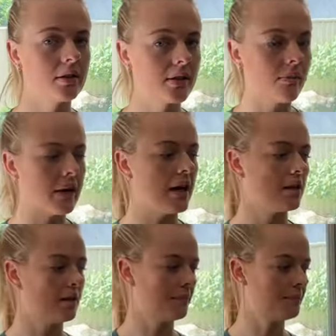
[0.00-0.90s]
It's not
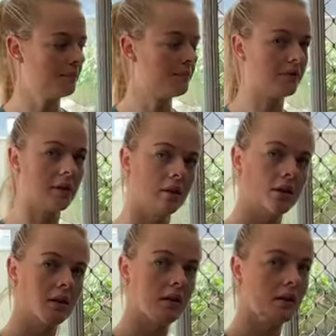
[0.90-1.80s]
bad. And a really good
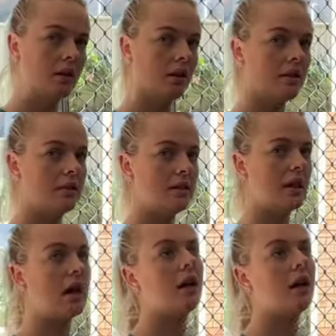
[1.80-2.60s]
sell-through rate to get that yeah.